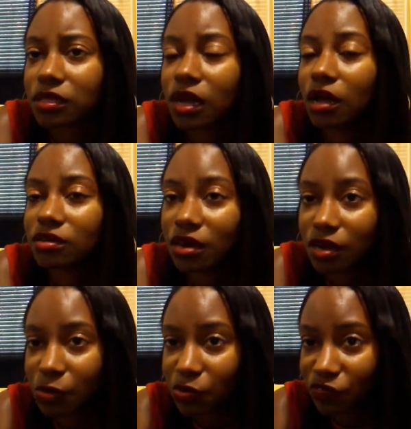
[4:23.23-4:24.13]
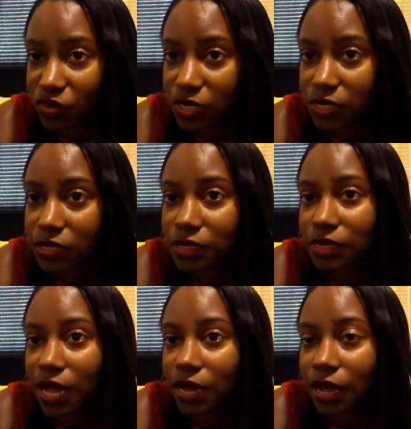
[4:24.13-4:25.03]
It's called
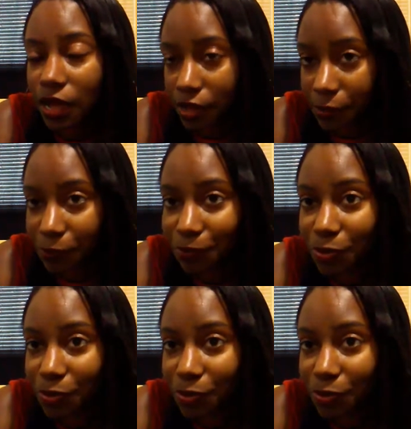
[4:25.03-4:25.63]
YoungUrbanVoices.com,